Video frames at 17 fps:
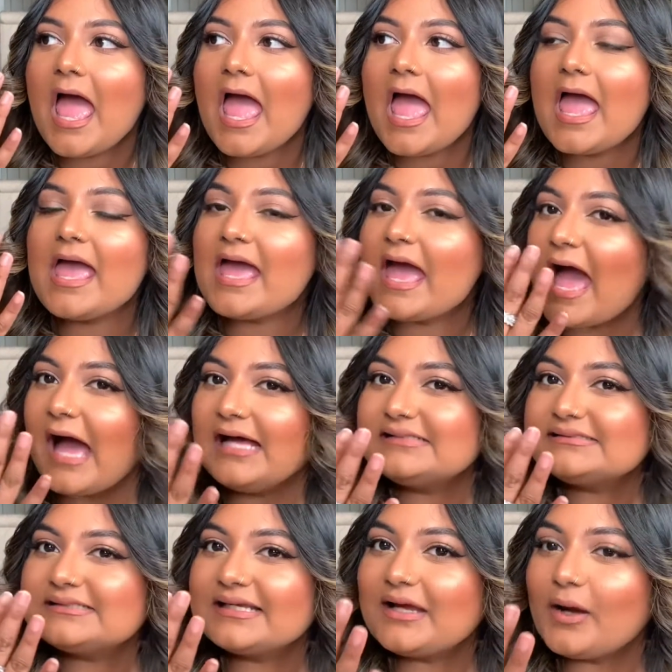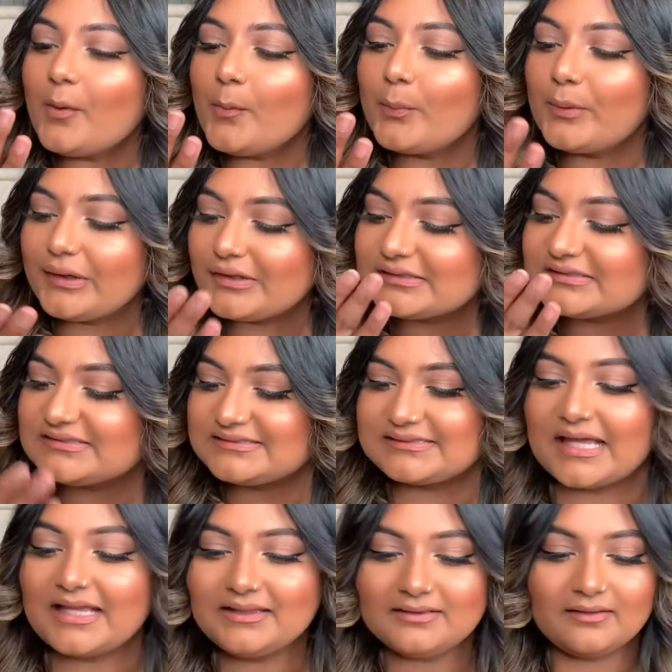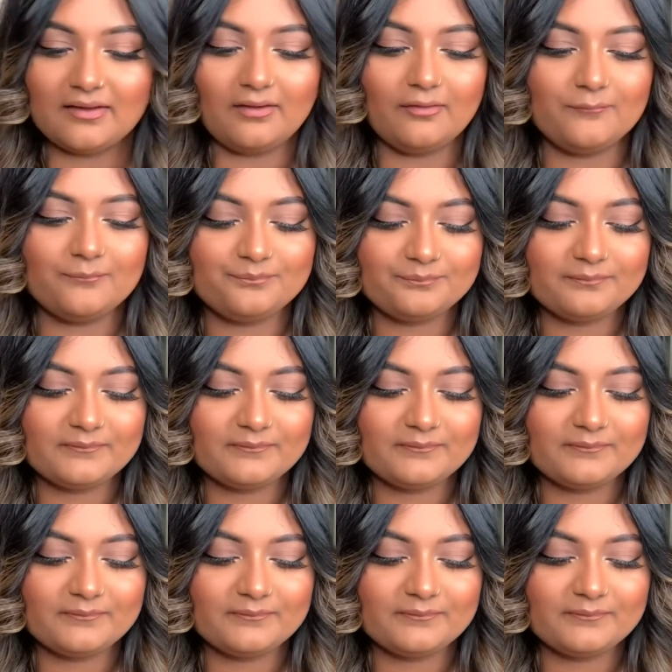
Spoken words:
It has like a weird scent though.